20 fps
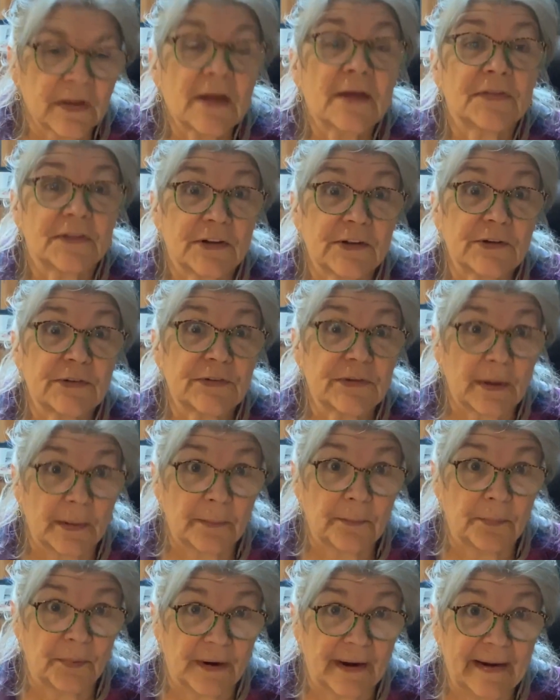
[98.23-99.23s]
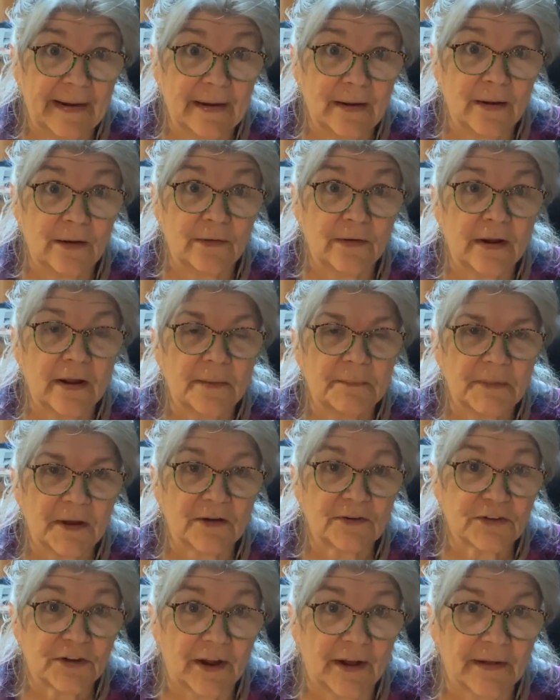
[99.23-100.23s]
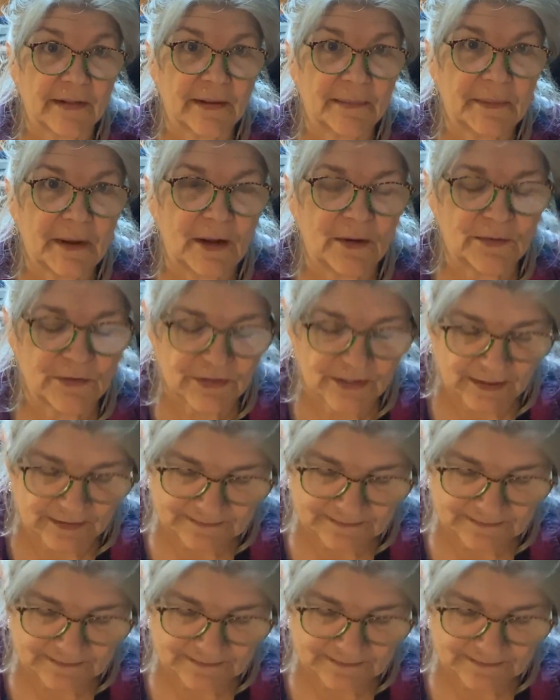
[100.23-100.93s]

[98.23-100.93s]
those brown milk chocolate bowls.